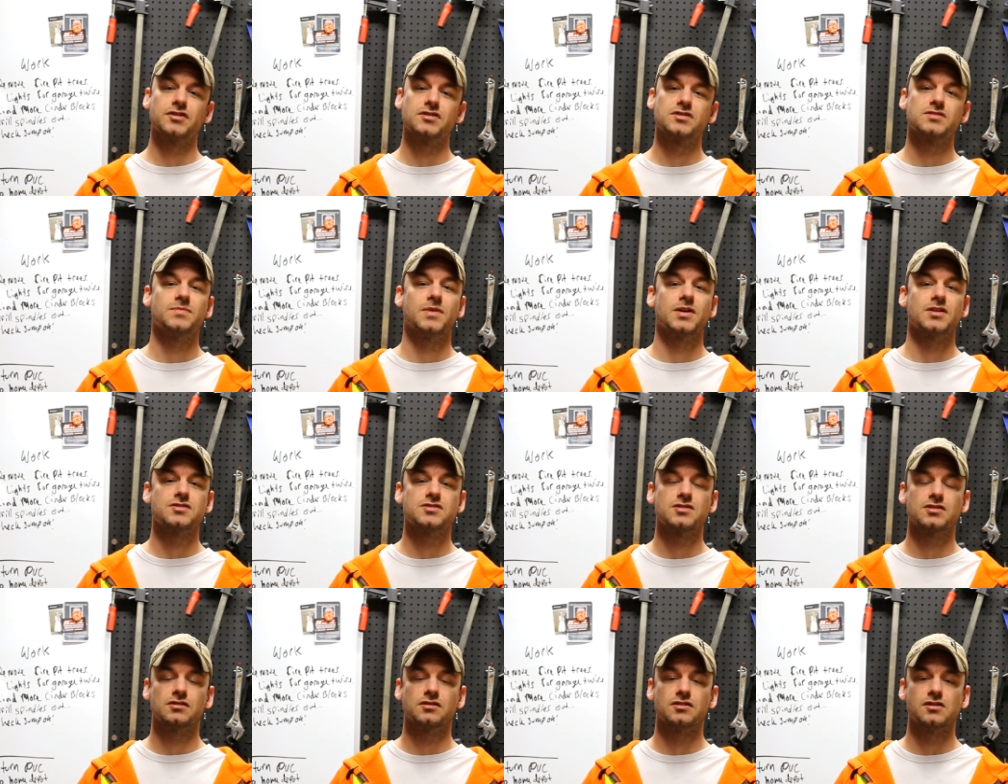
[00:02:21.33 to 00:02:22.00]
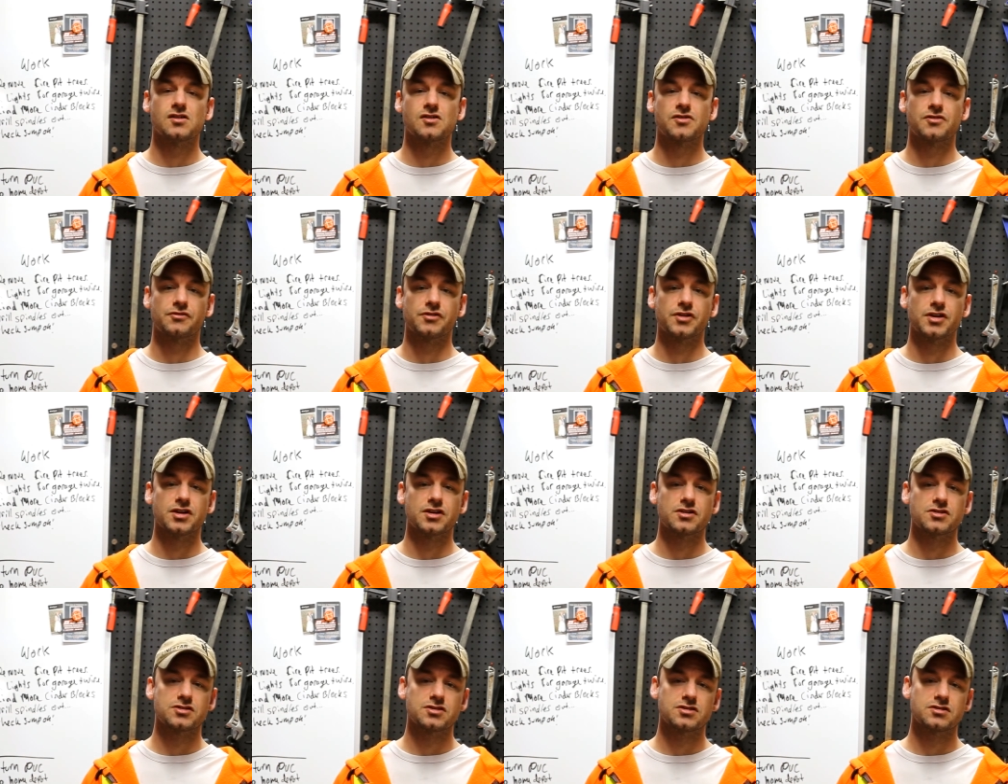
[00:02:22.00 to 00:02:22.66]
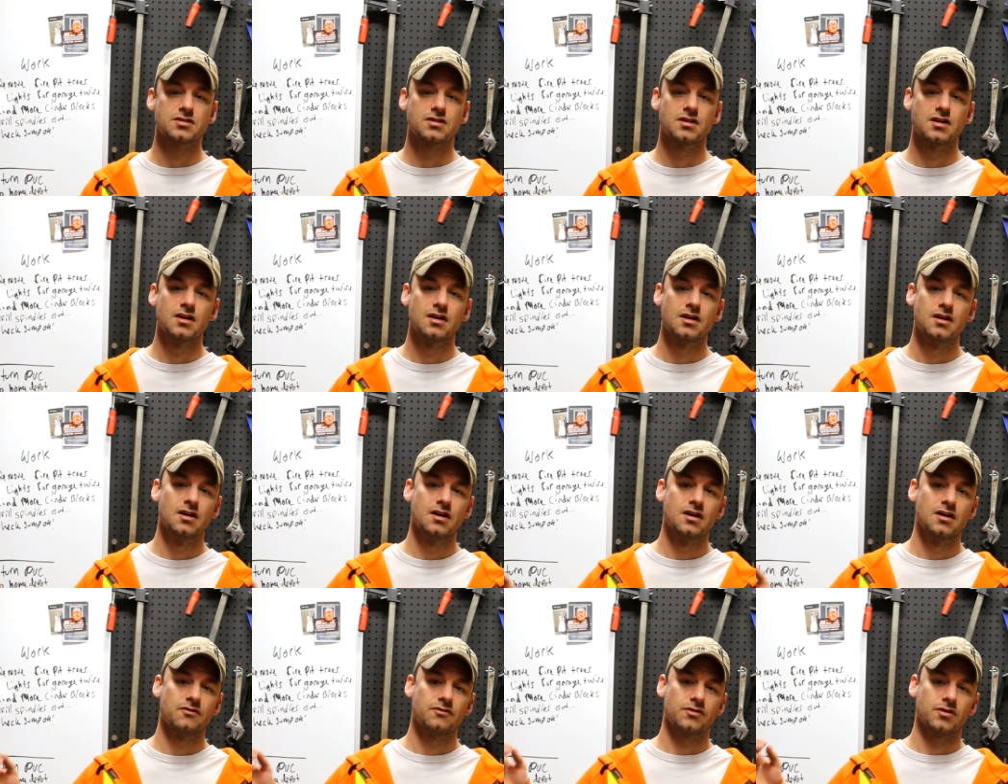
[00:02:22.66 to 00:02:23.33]
It's basically a 3-inch
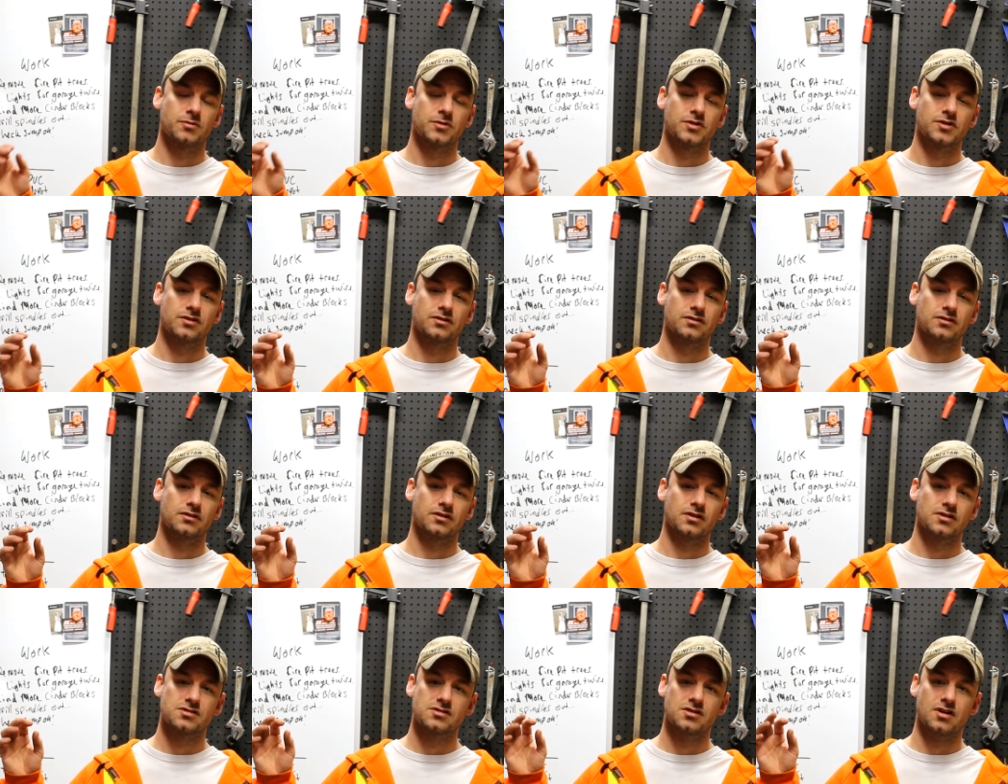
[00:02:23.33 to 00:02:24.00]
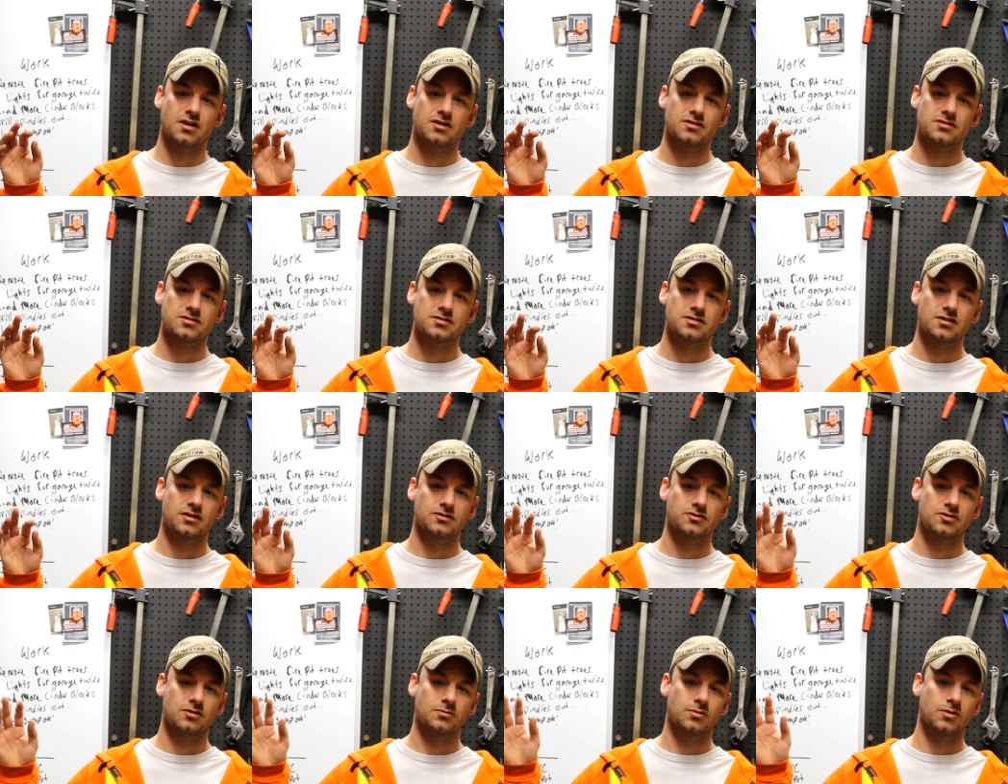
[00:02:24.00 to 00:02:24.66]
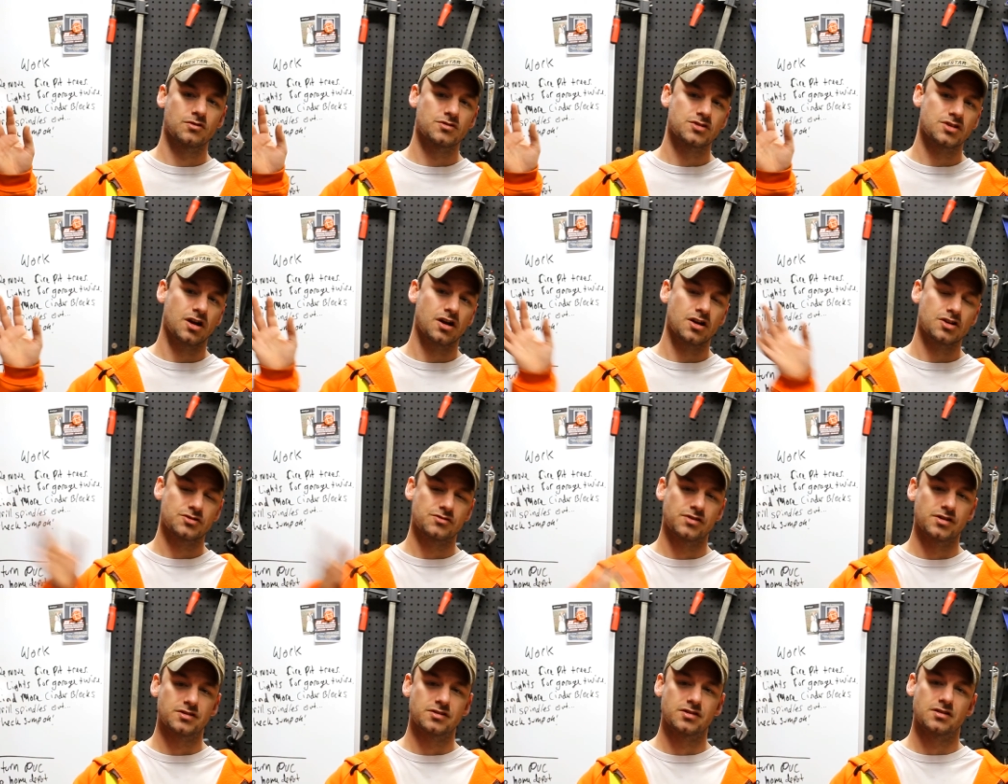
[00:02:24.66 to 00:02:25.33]
from the exhaust, turbo
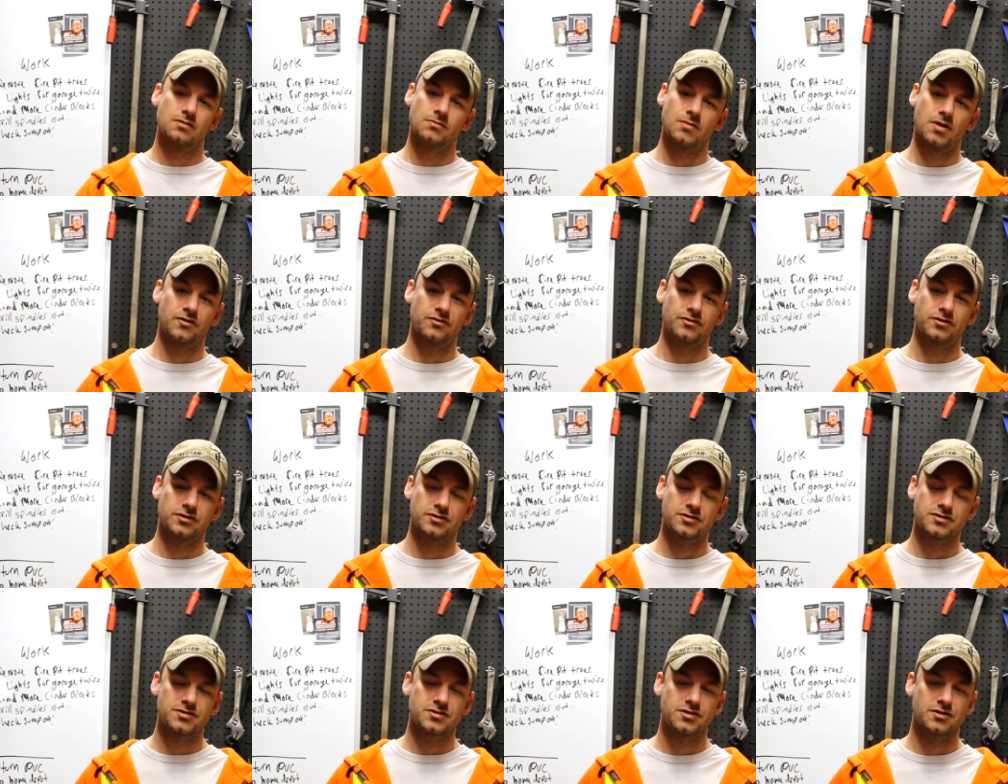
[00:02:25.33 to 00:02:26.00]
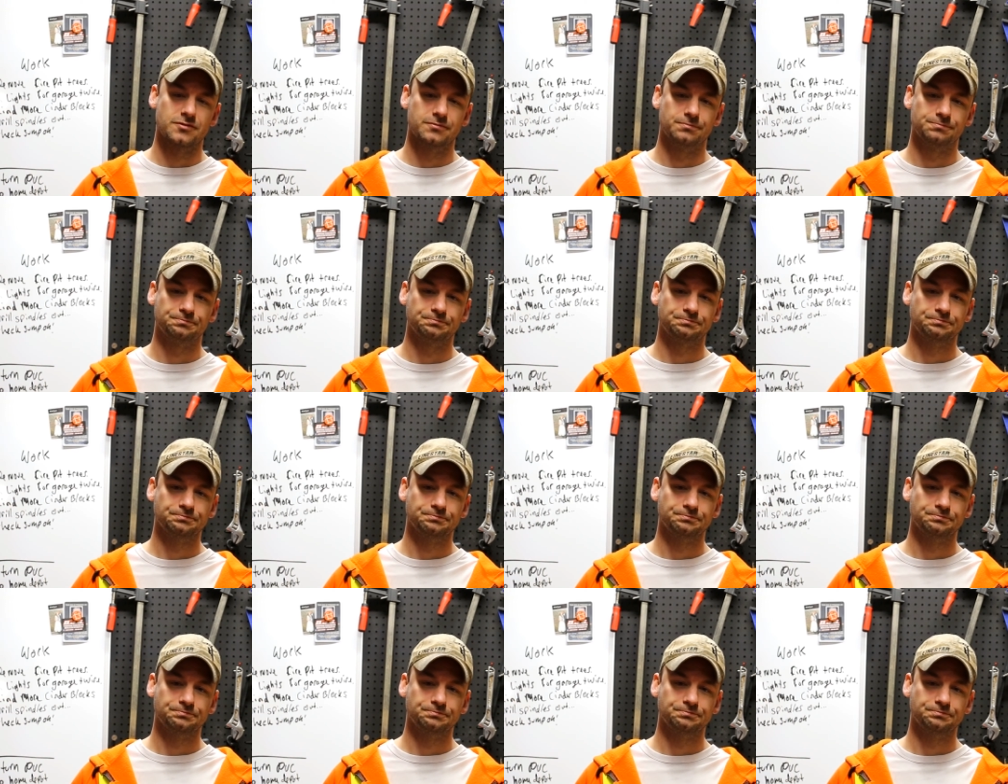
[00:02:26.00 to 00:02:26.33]
exhaust straight to the muffler. So,